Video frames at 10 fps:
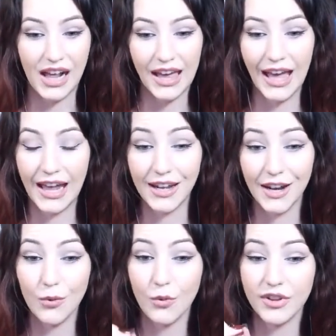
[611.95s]
Like, I
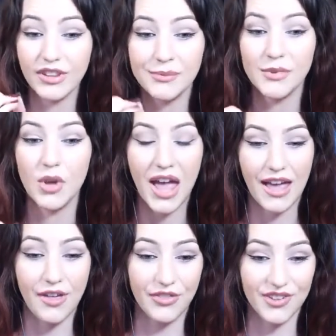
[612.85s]
didn't want them to
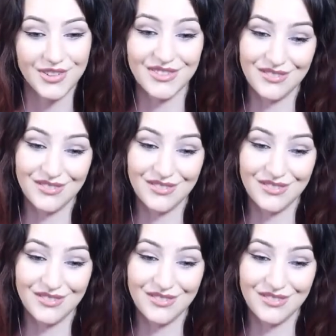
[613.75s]
end.